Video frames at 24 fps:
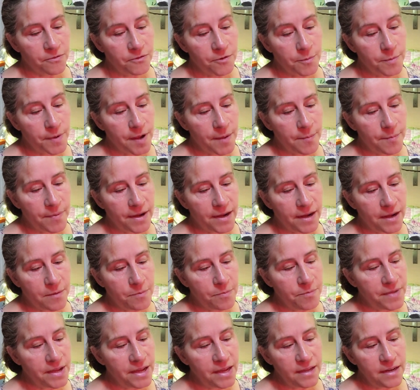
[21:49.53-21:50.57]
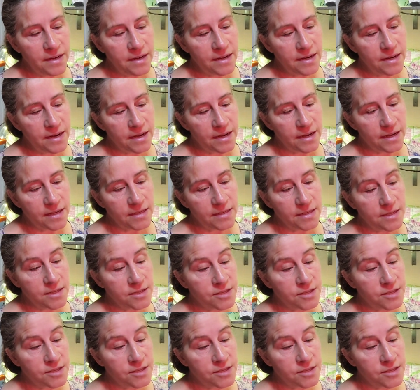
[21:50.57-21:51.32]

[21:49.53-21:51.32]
for my bondmate and I to